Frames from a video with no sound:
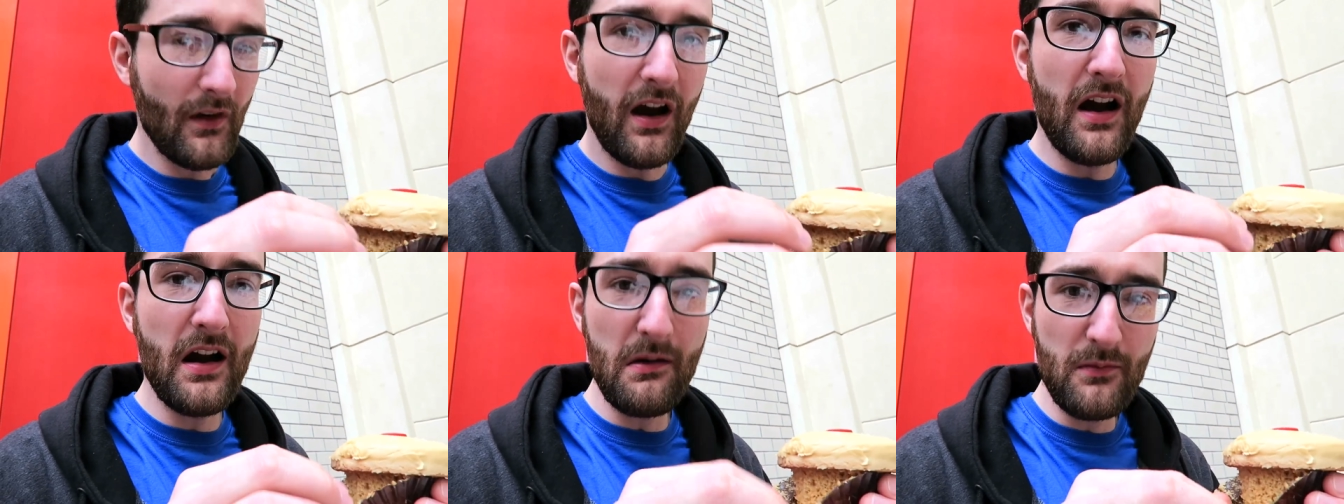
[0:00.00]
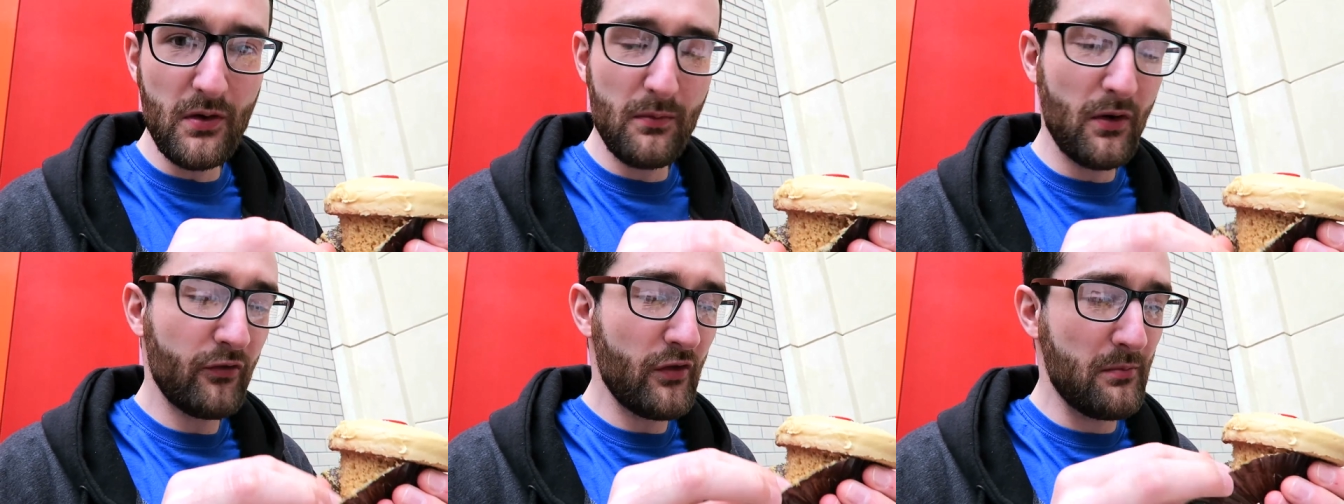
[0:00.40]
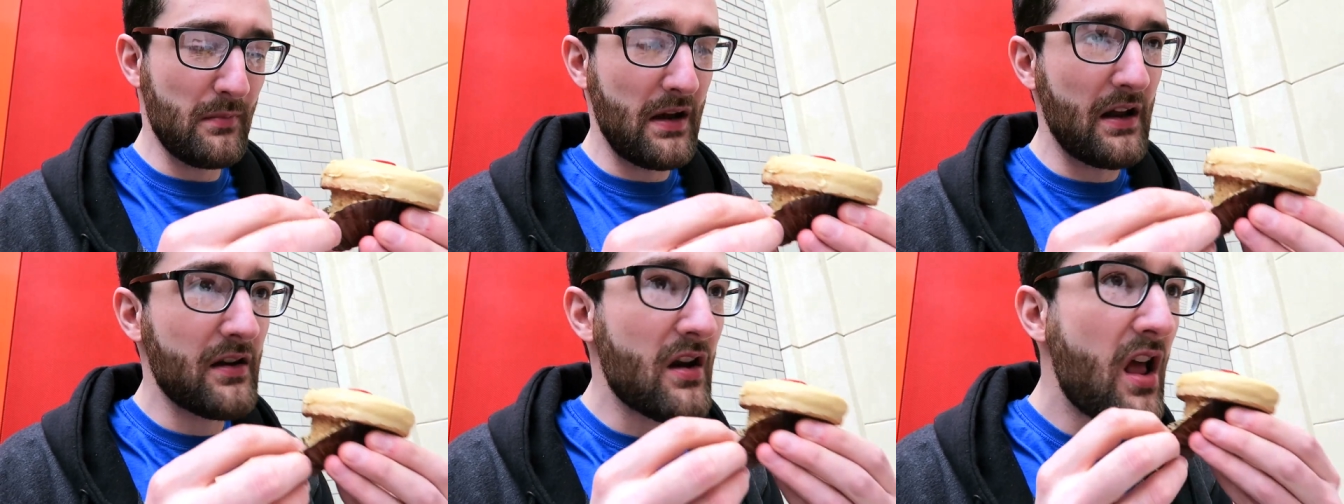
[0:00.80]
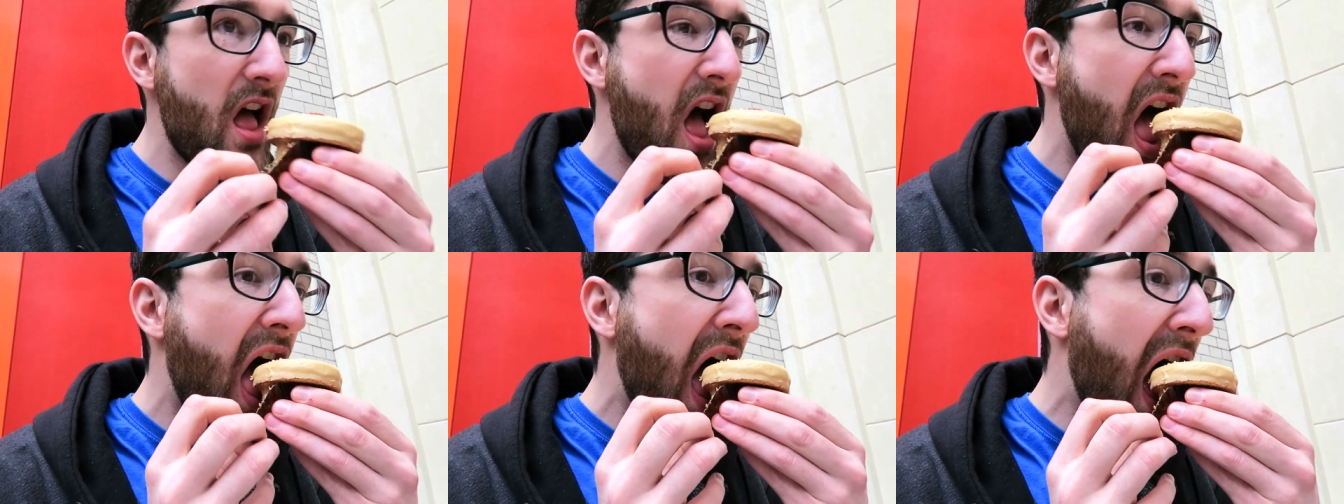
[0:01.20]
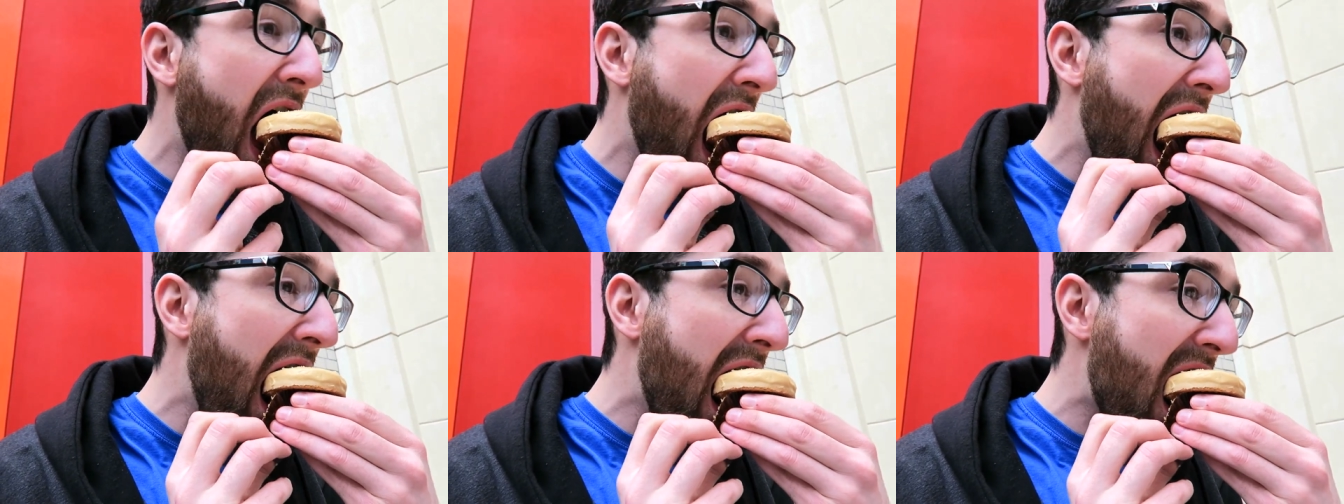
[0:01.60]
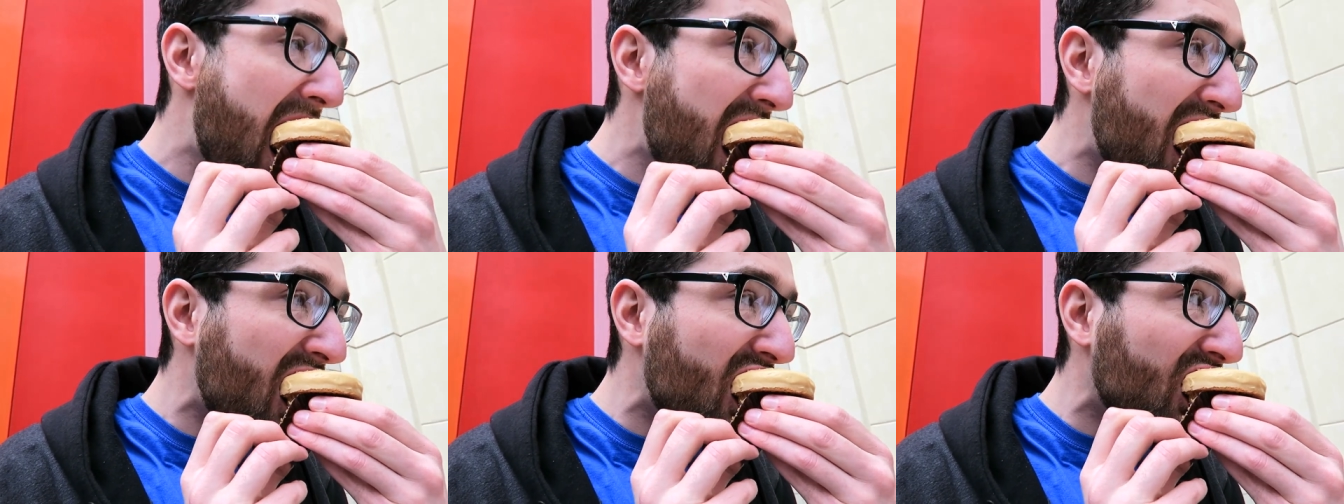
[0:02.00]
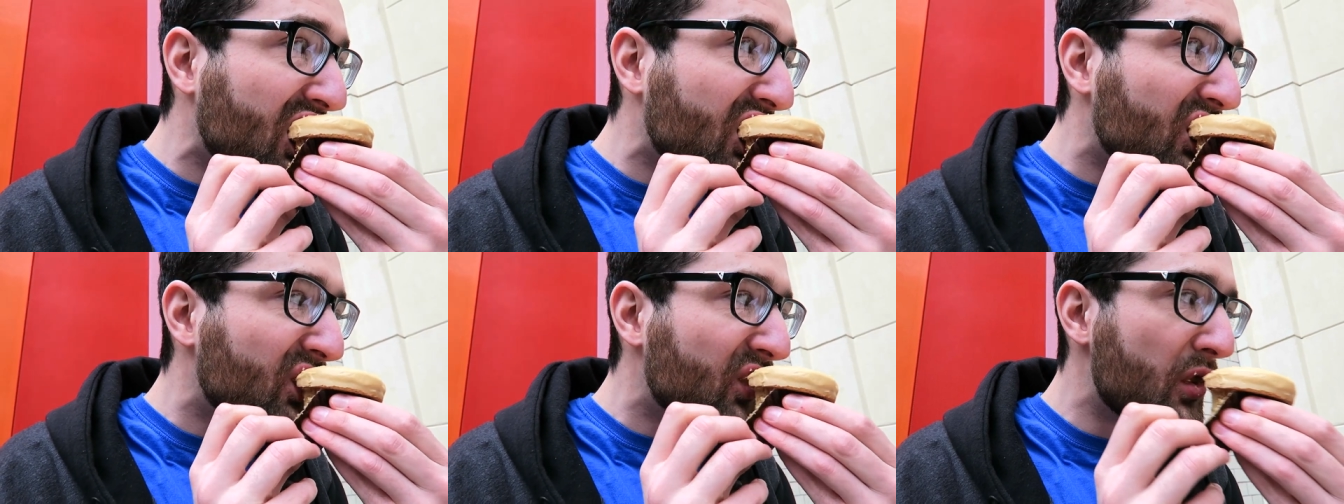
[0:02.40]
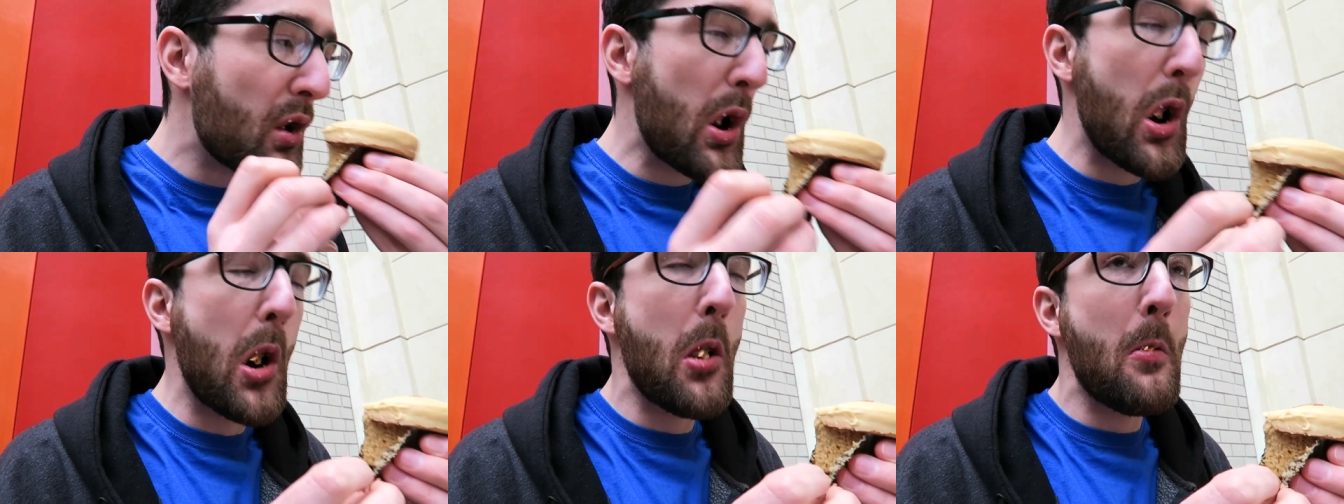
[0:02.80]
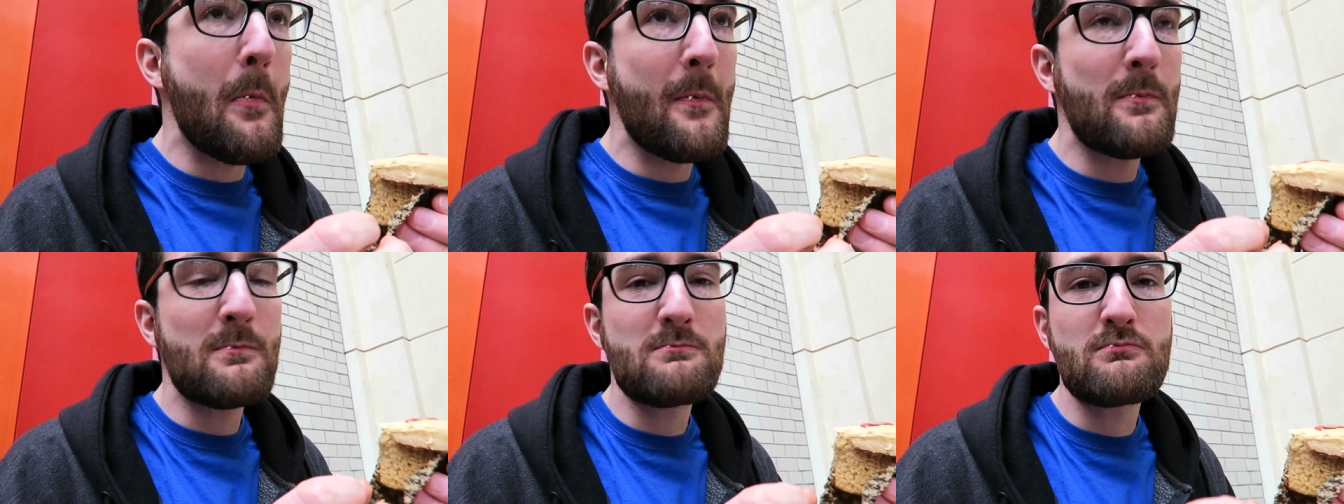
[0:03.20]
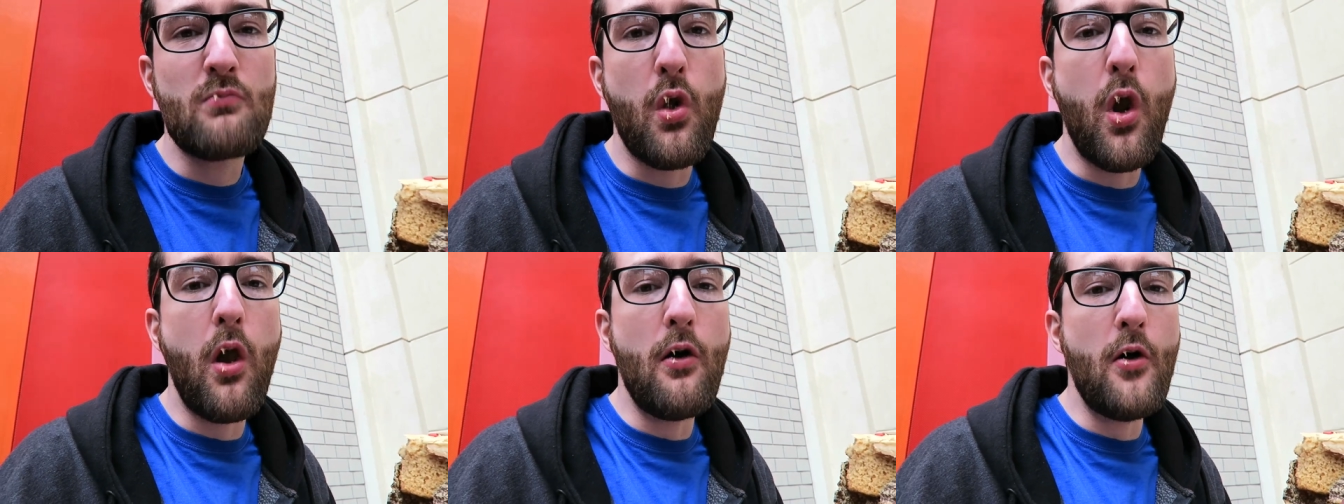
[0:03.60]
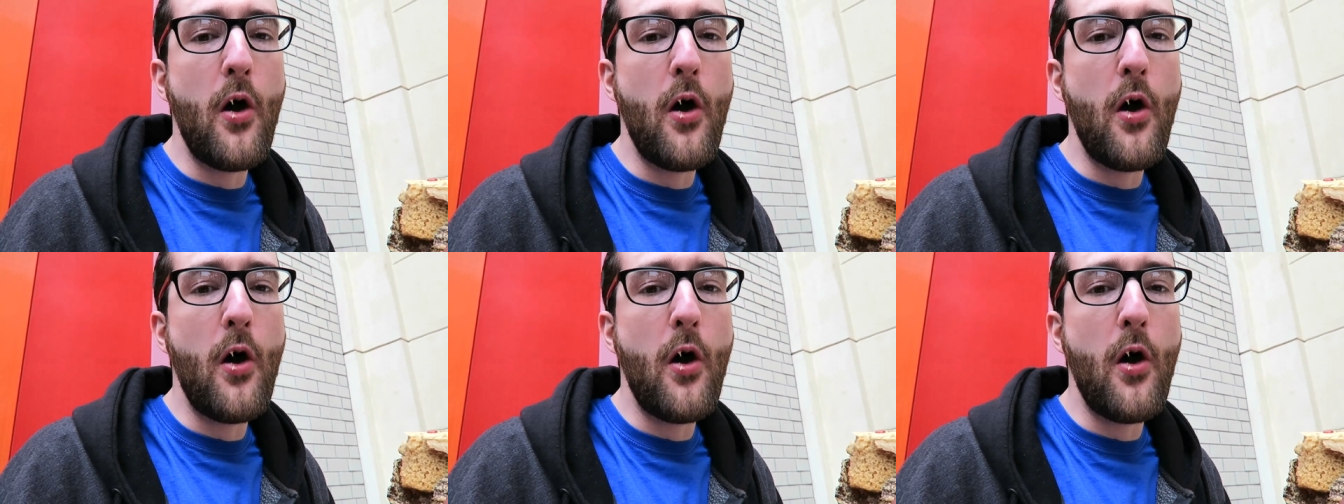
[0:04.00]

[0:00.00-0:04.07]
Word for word: I am the muffin man. Are you the muffin man? No, but